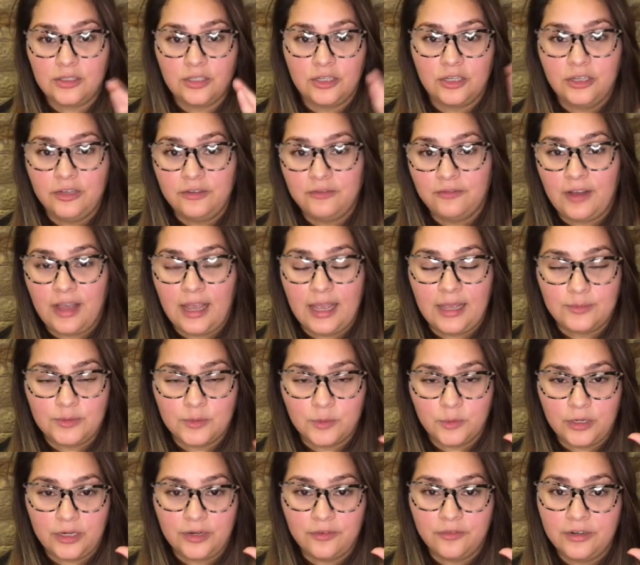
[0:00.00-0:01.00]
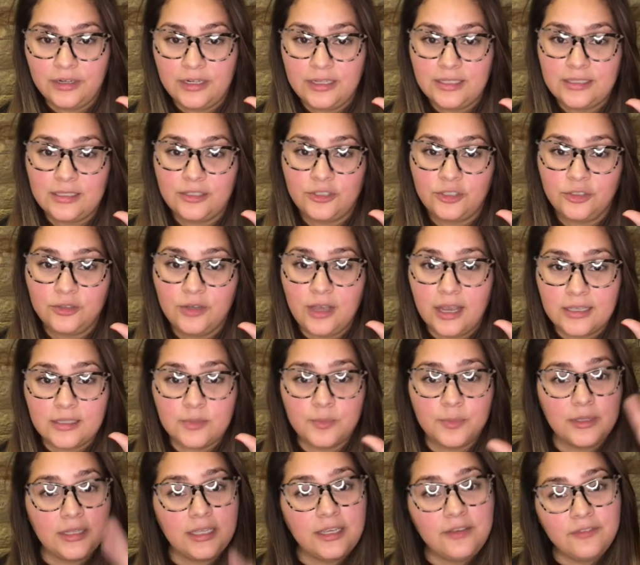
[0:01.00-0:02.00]
The good vibes, whatever it is that you guys
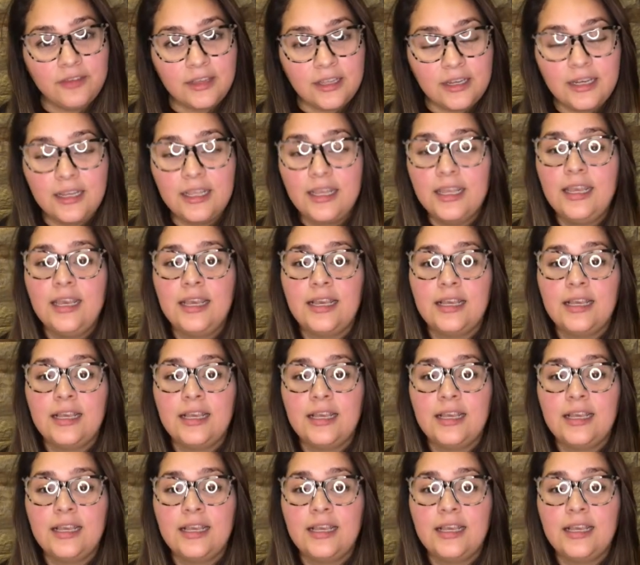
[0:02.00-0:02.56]
believe in,